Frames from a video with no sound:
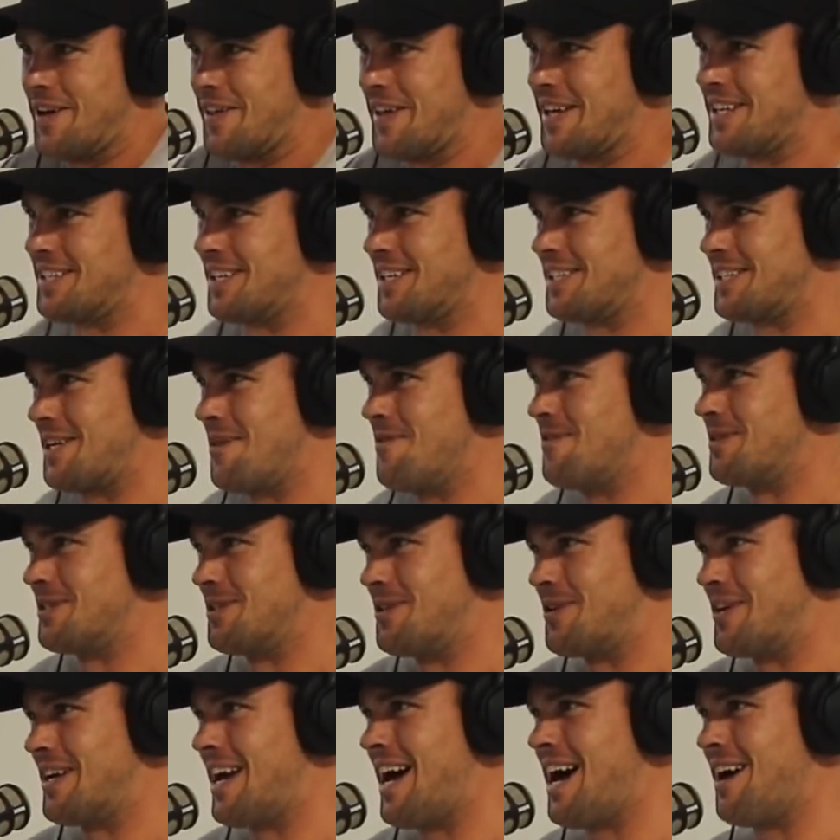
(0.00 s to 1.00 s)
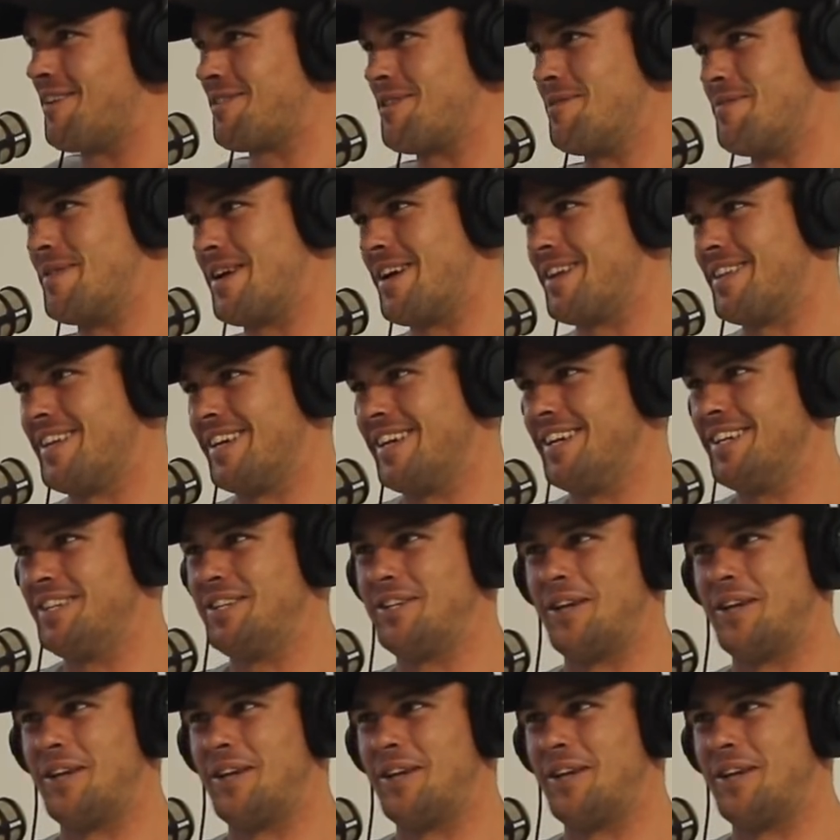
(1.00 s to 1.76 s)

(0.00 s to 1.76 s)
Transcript: I think. So someone's looking after me, I think.